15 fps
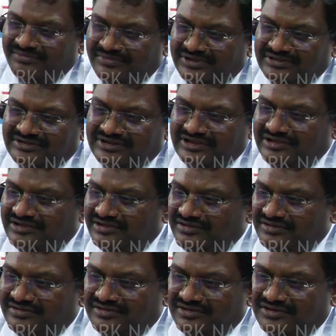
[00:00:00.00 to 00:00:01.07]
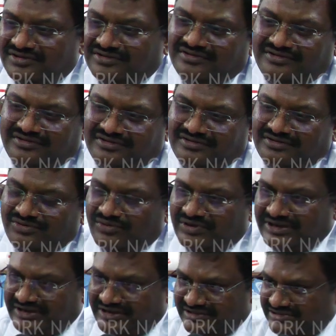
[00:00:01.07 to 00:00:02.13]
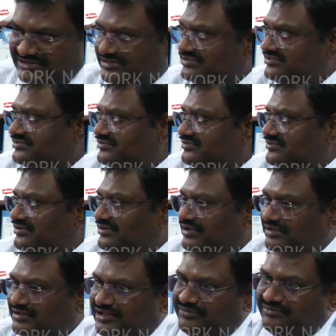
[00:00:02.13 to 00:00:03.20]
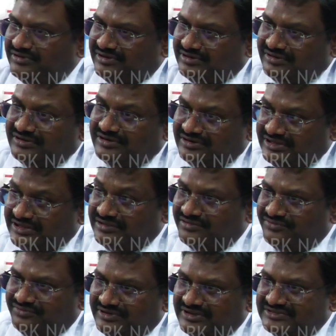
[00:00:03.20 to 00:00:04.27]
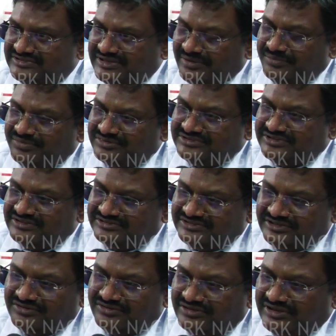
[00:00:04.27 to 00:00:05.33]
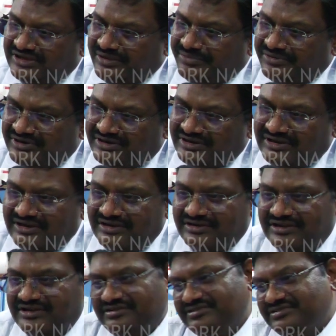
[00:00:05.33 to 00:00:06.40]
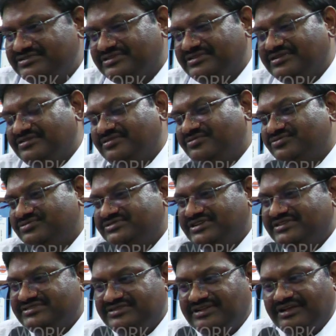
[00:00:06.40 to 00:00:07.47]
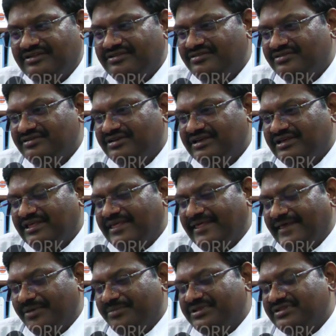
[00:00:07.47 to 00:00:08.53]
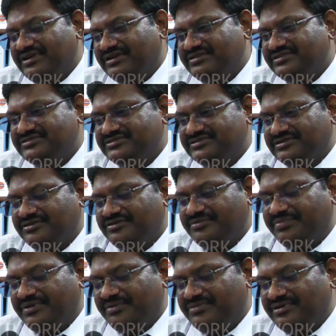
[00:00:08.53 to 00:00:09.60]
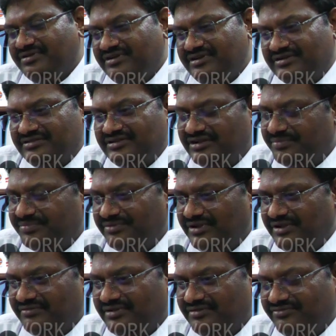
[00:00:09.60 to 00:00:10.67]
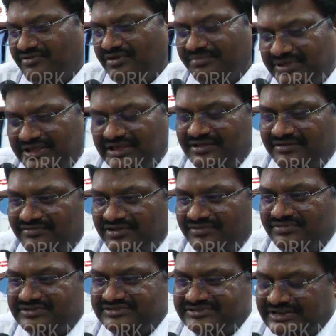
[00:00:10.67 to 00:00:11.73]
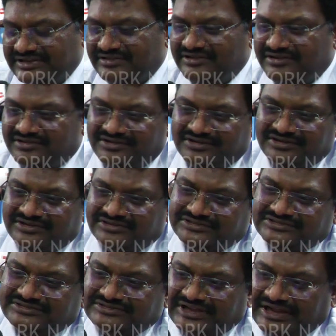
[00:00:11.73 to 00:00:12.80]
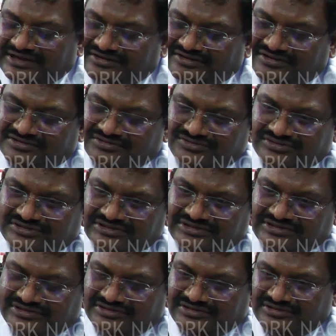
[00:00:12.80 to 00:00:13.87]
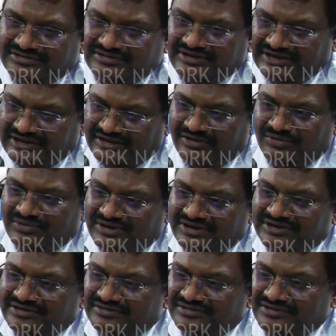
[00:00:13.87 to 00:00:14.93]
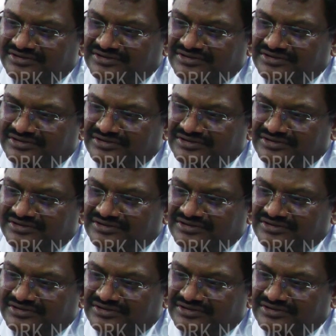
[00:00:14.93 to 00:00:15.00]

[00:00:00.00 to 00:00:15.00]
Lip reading: monthly quality checks. They will take the fuel samples and send to the laboratory and get the checks done. I mean, that is primarily at the depot level. From here, when we send the tank truck to the retail outlet,